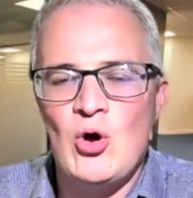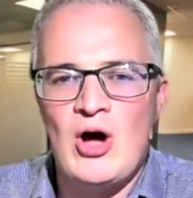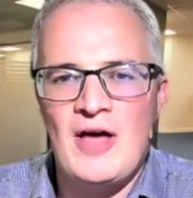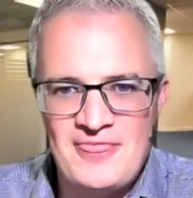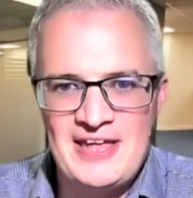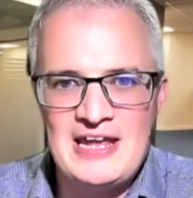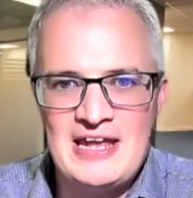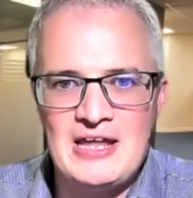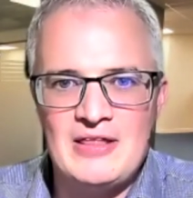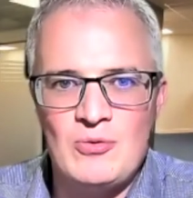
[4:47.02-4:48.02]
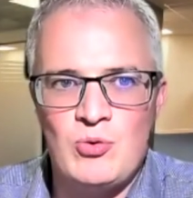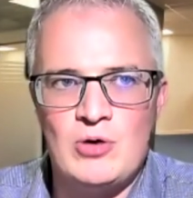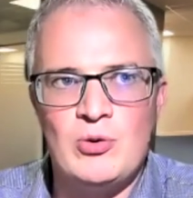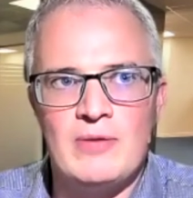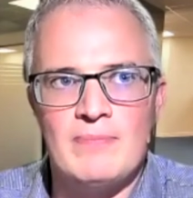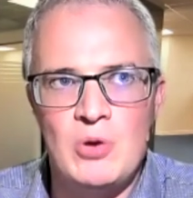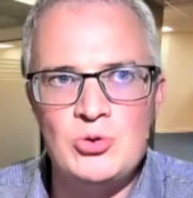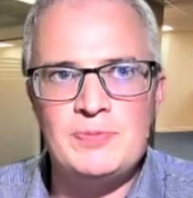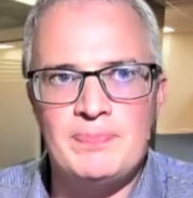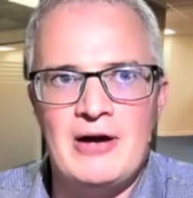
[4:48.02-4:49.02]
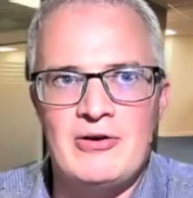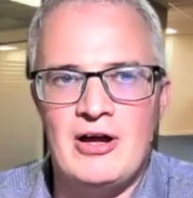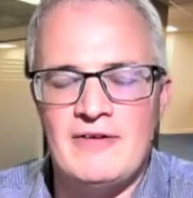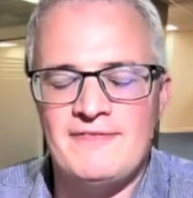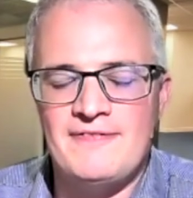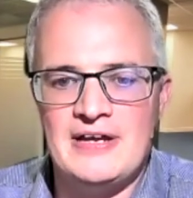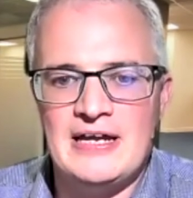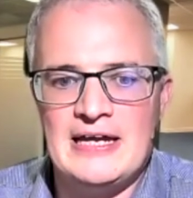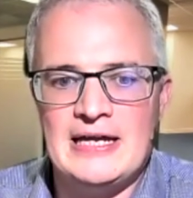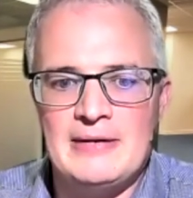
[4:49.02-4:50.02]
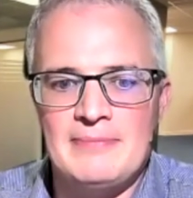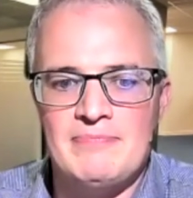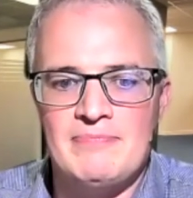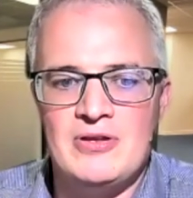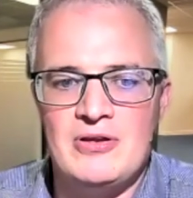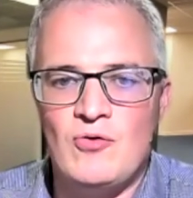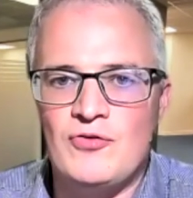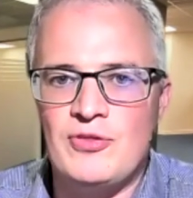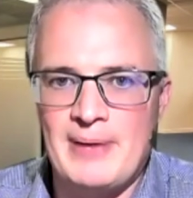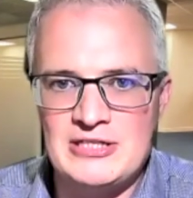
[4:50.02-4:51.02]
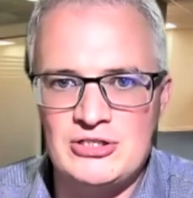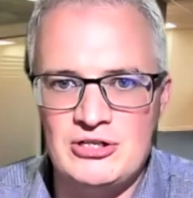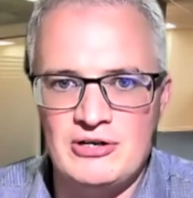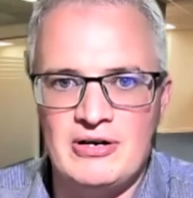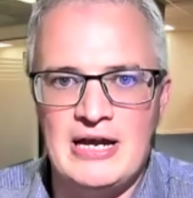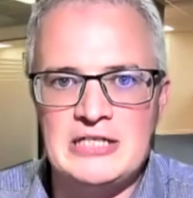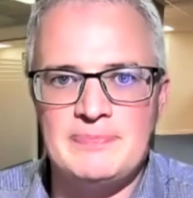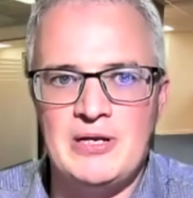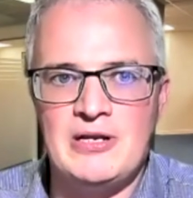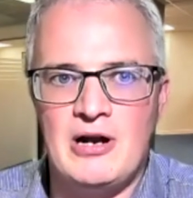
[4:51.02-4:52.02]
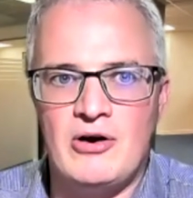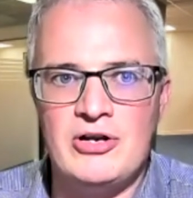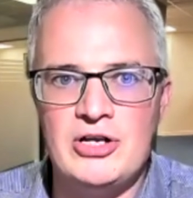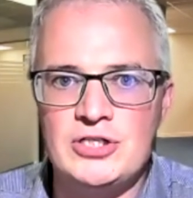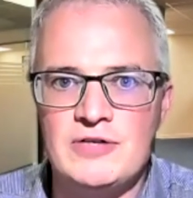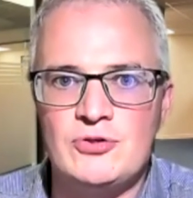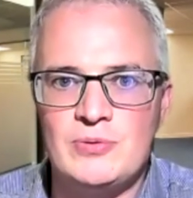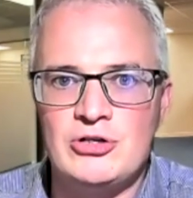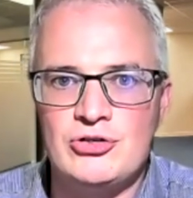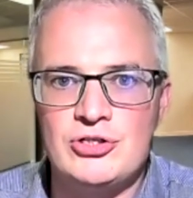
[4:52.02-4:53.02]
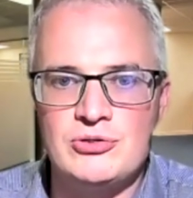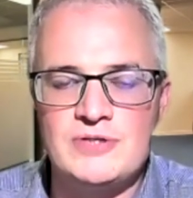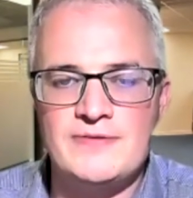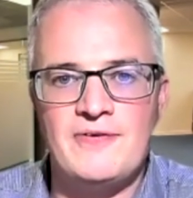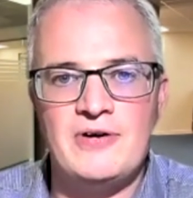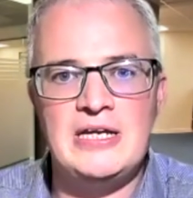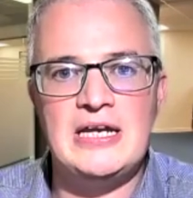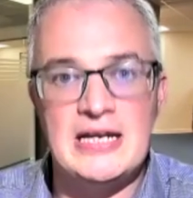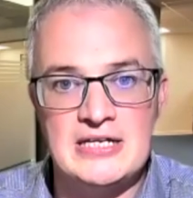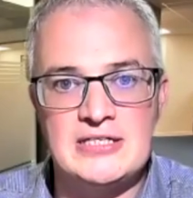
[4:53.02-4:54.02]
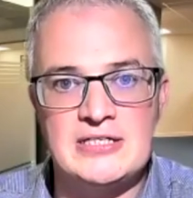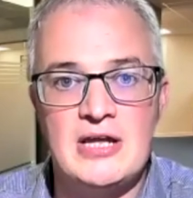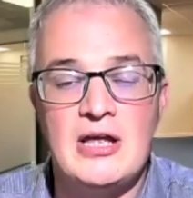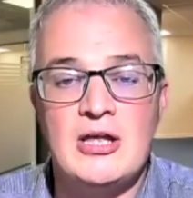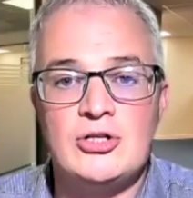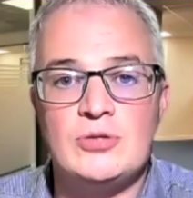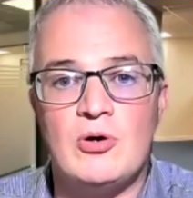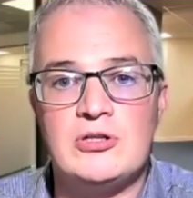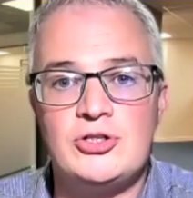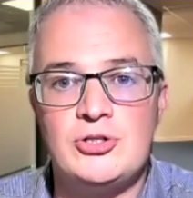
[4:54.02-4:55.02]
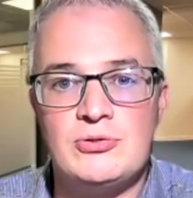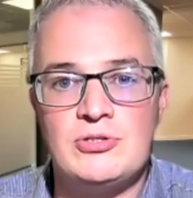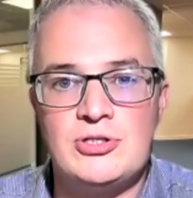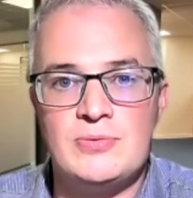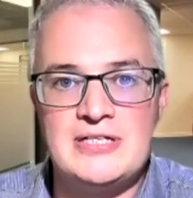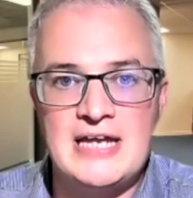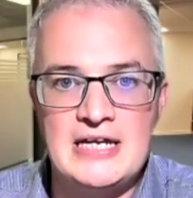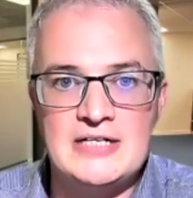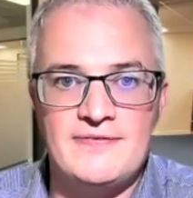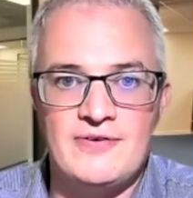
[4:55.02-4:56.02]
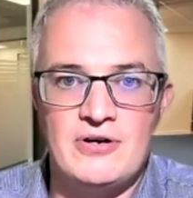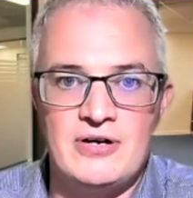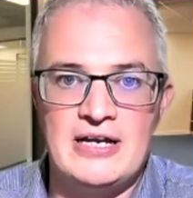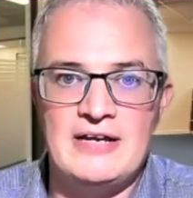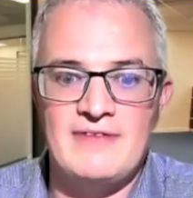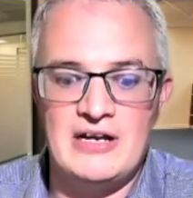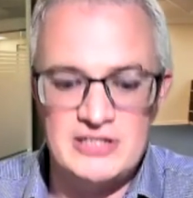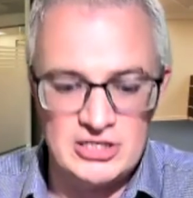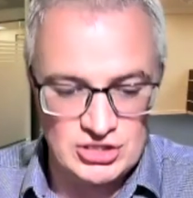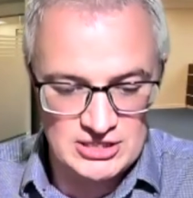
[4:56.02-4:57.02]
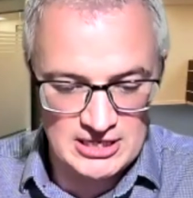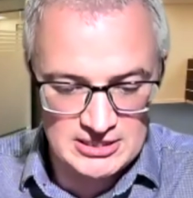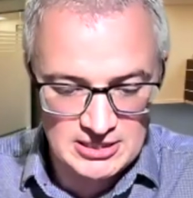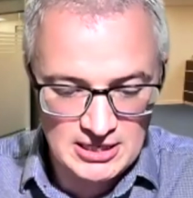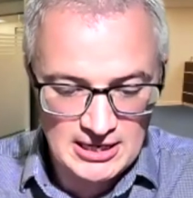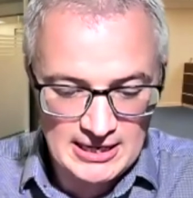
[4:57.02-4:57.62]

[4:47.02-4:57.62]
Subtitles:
I think what we're most proud of over the past year has been our initiative to introduce free Guinness to all students who attend for a validation test.